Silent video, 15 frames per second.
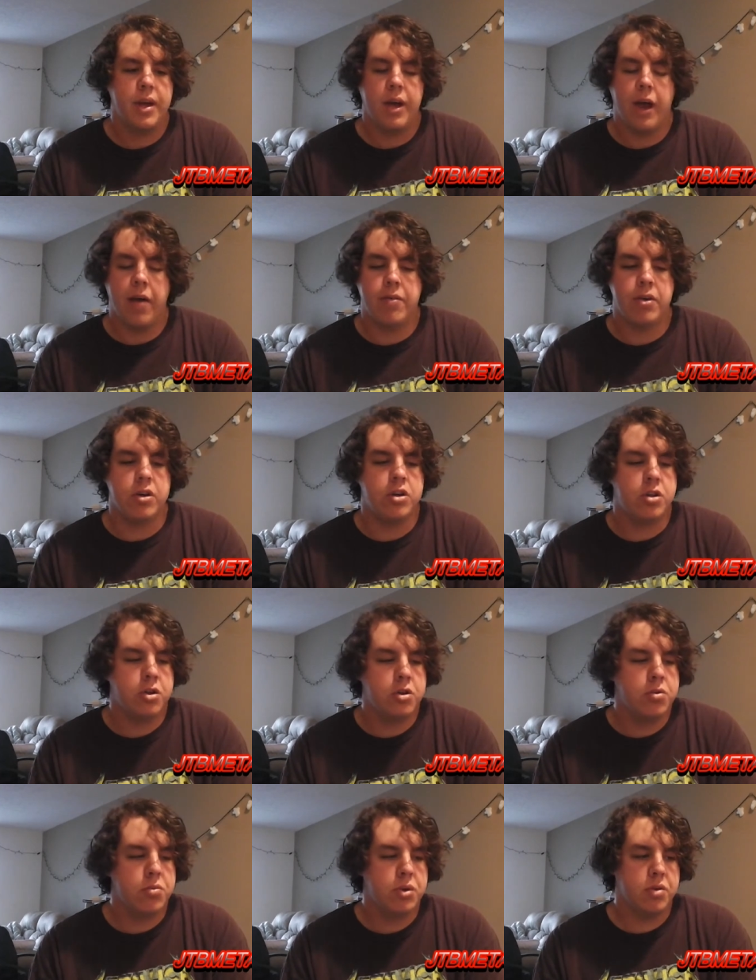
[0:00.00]
After
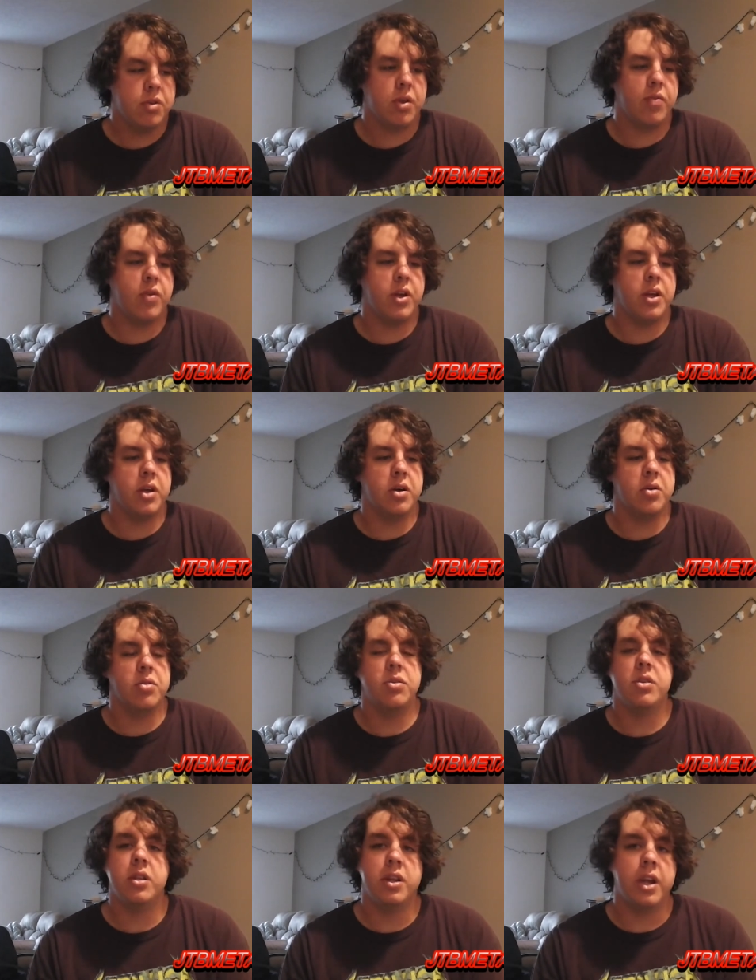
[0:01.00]
two music
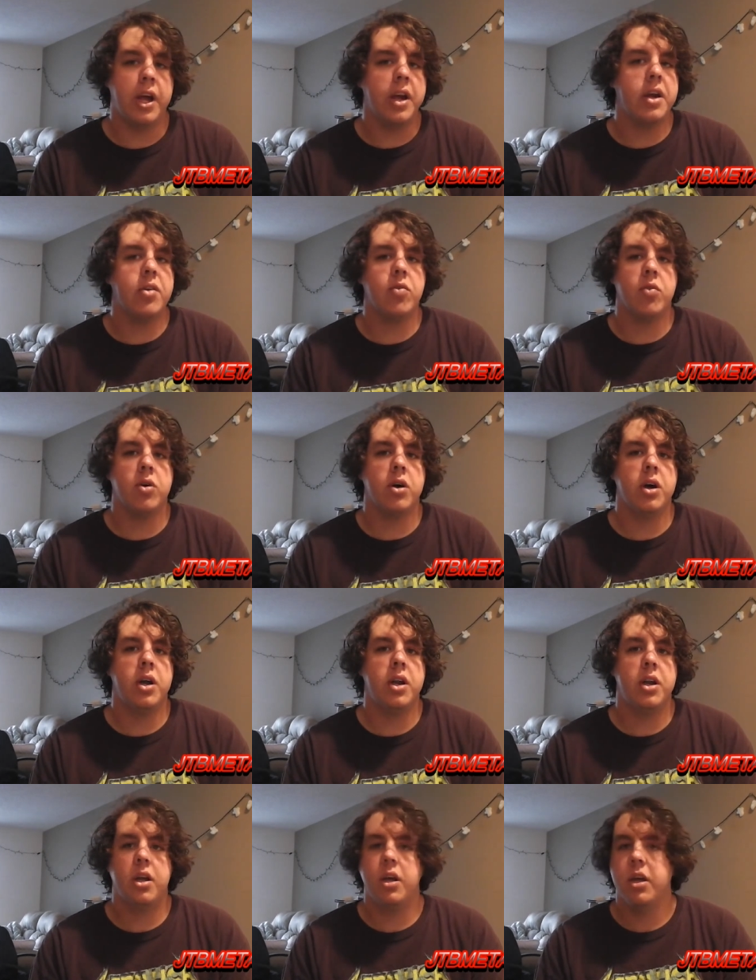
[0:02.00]
videos, the negative
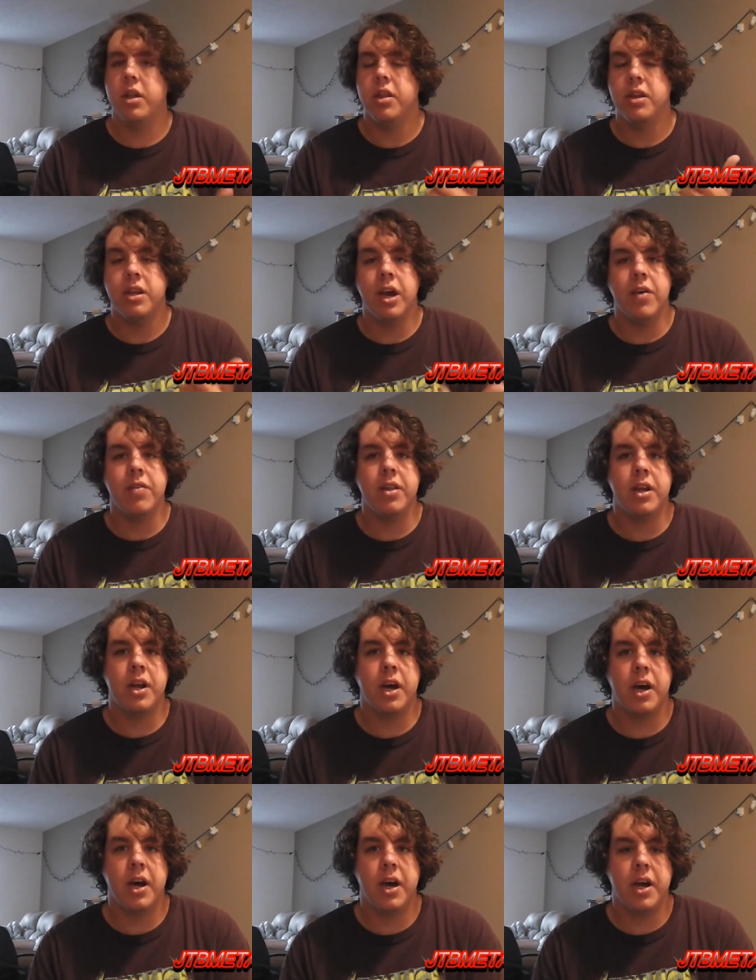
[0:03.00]
one the Devil and
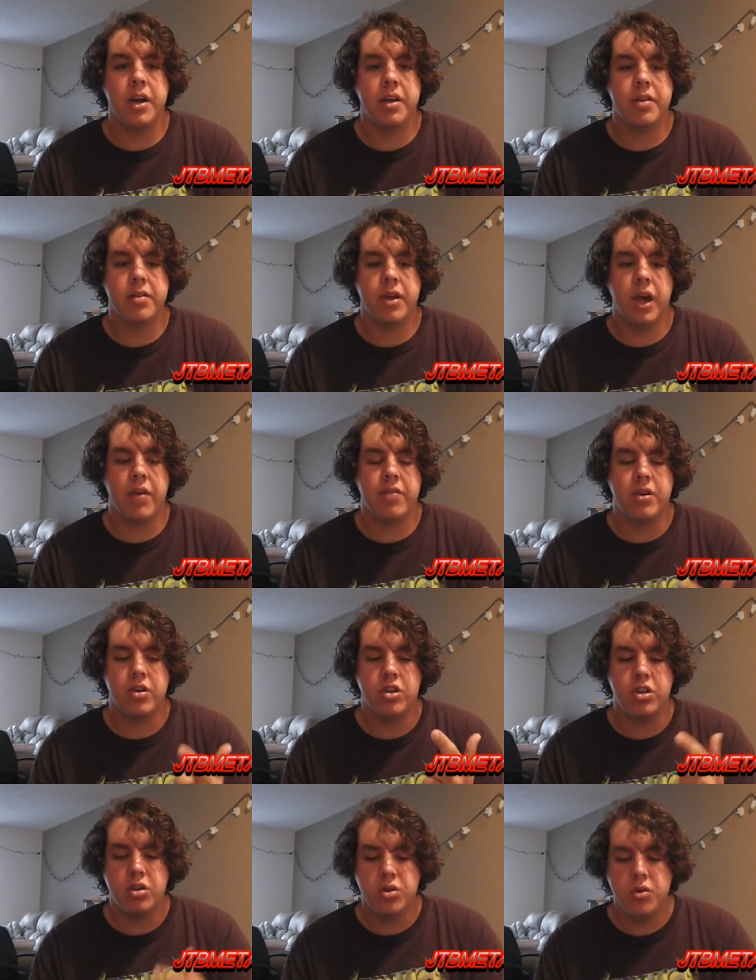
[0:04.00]
I. After
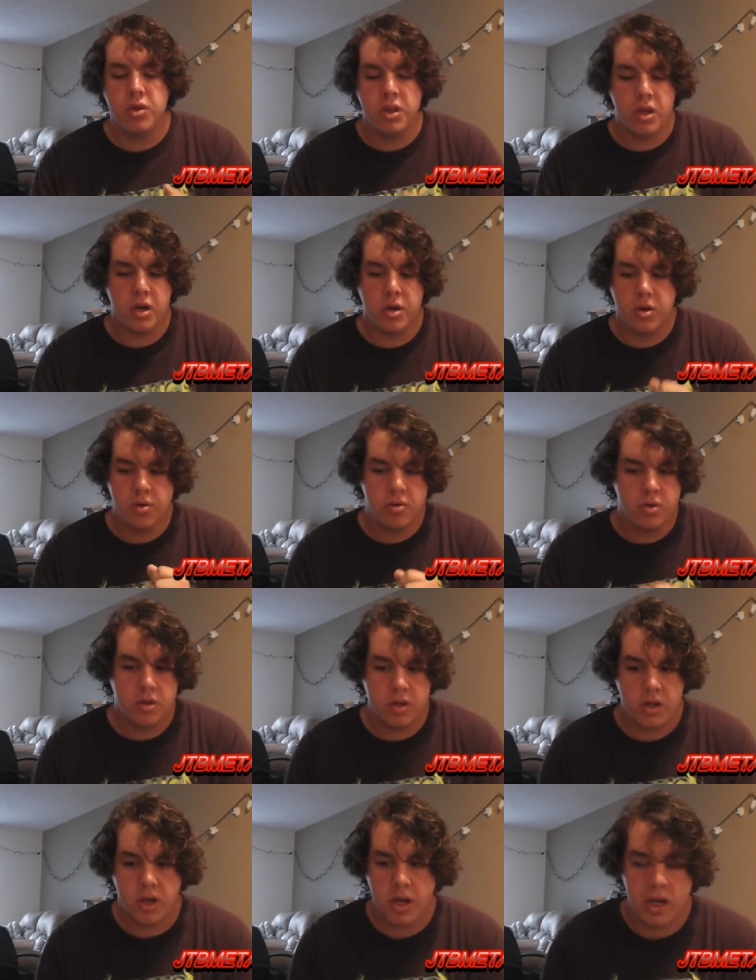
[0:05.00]
two of
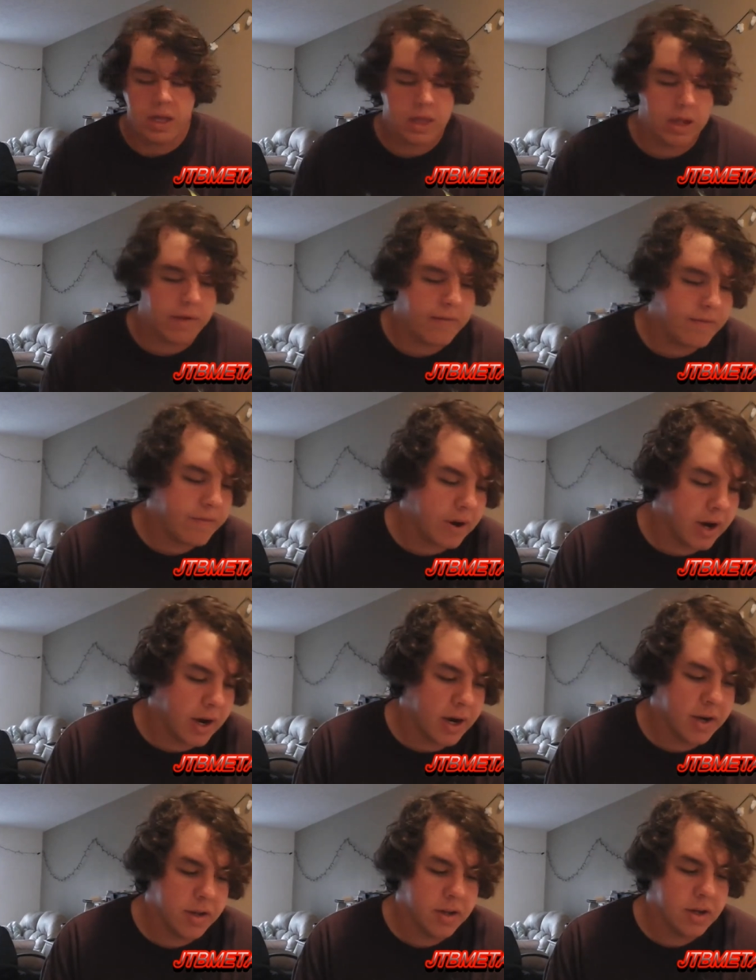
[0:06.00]
those, they
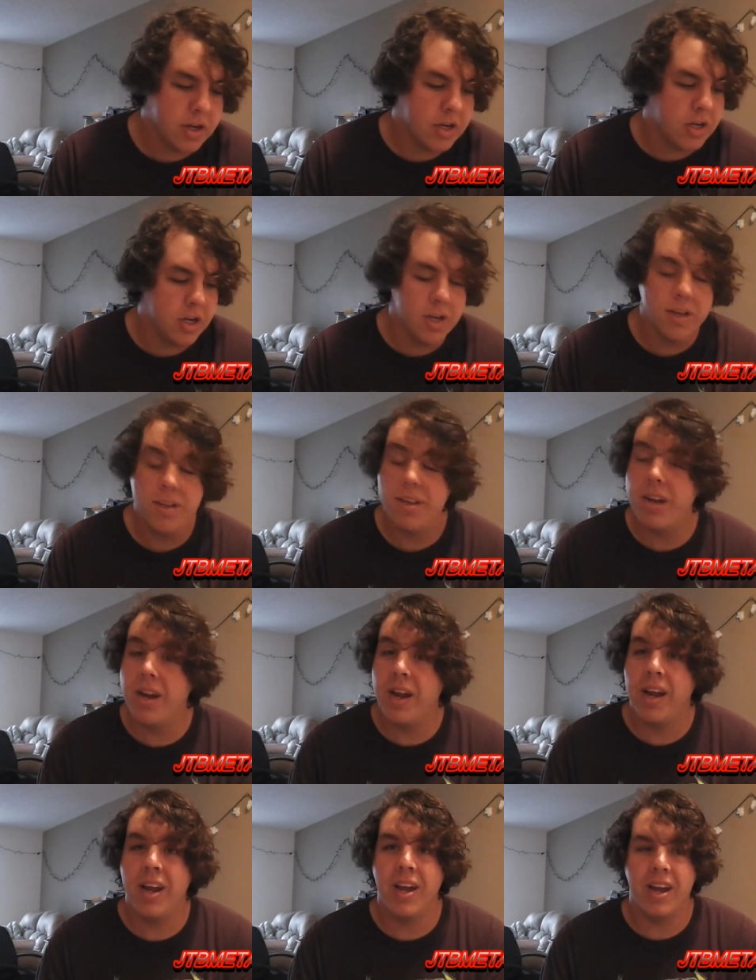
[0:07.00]
finally, just
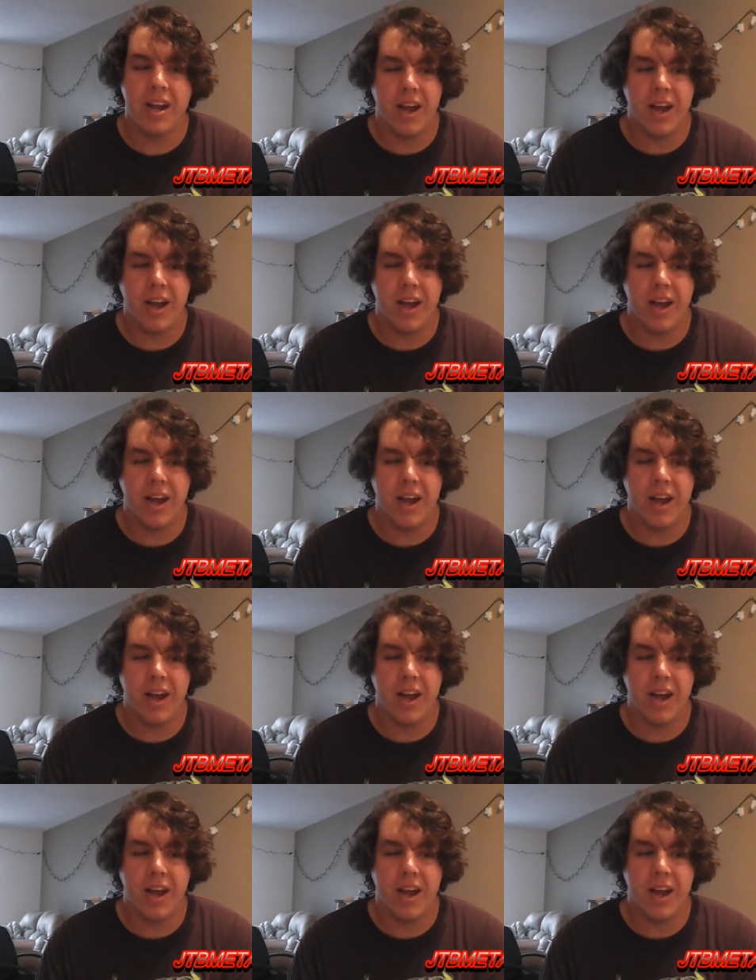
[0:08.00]
today,